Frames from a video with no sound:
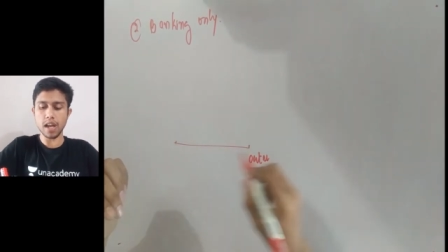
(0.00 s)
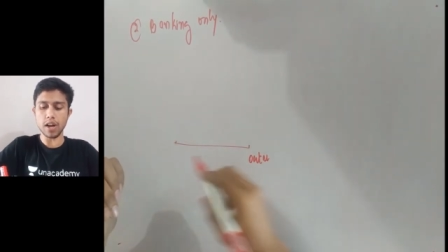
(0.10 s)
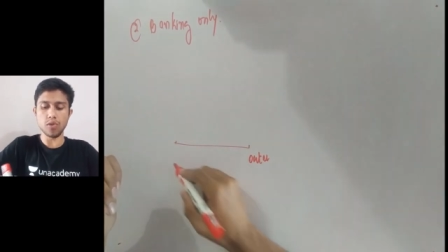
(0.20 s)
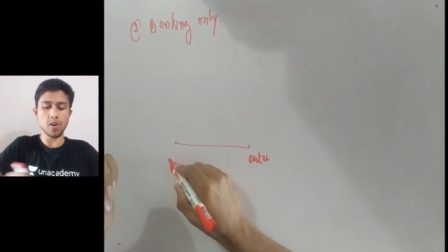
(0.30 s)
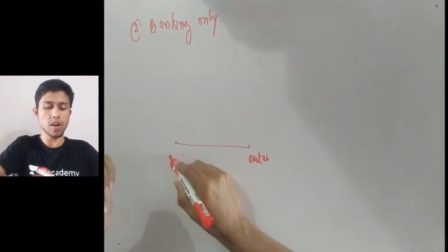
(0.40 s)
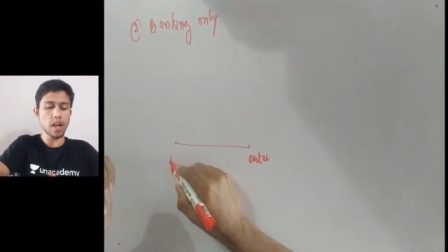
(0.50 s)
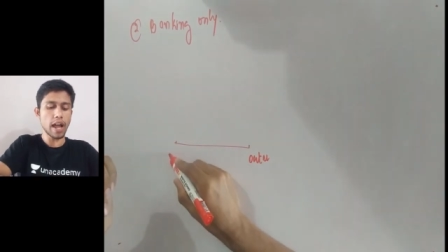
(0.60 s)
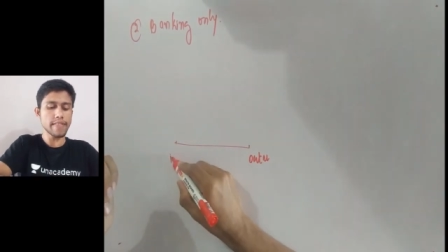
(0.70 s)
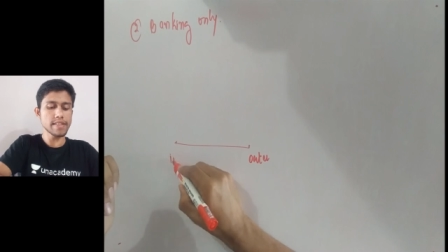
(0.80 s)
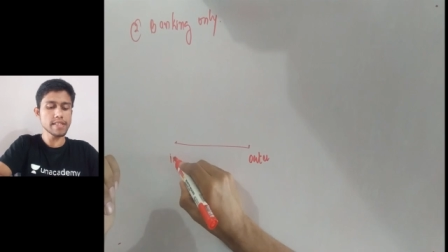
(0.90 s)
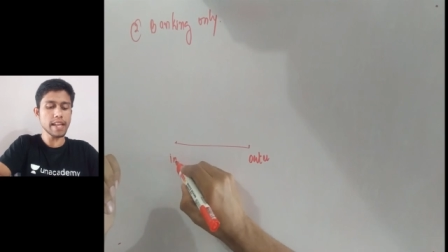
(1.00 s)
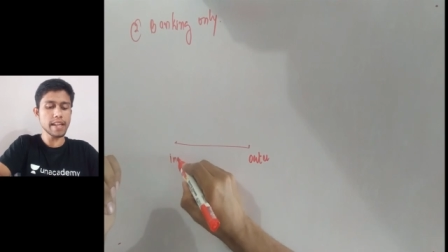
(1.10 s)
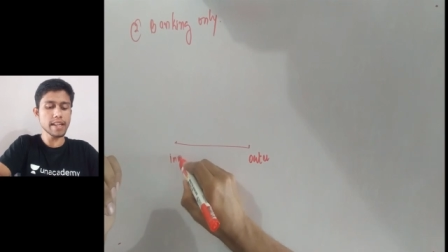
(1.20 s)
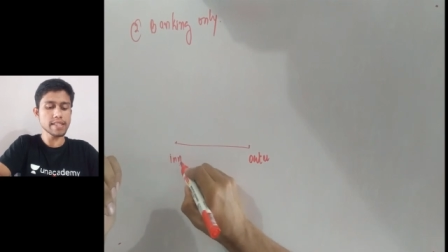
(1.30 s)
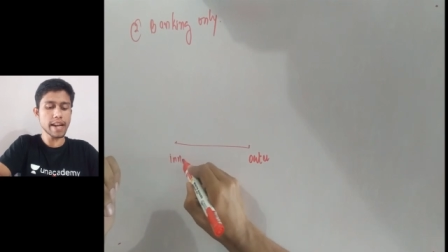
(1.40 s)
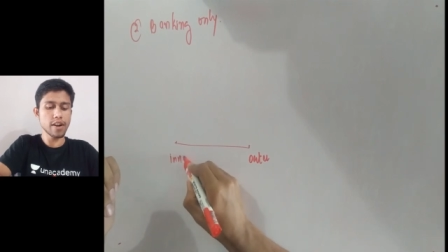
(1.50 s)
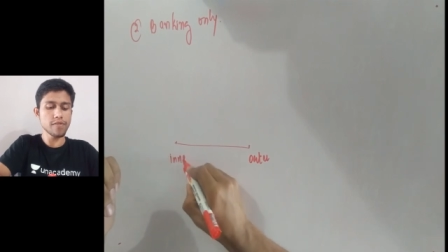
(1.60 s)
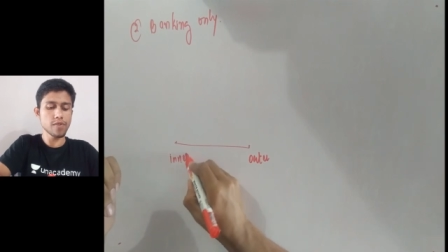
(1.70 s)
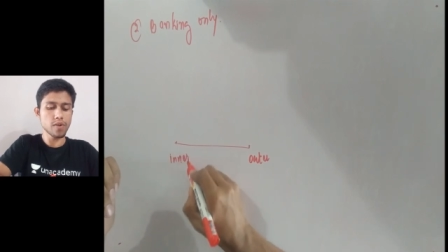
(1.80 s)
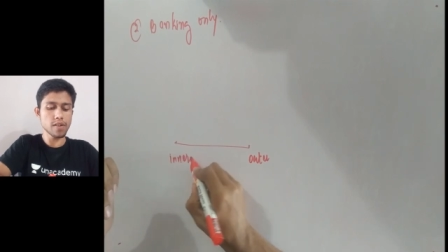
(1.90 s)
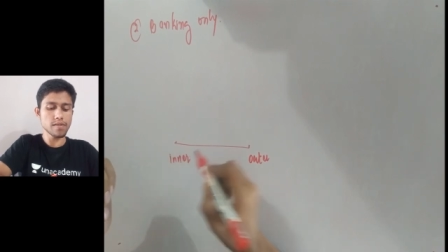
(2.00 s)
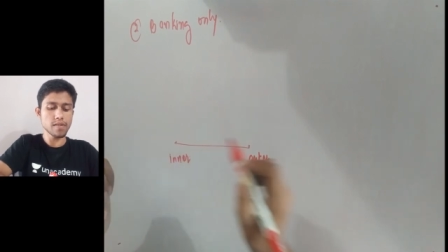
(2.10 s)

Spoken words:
road and this is the inner side of road.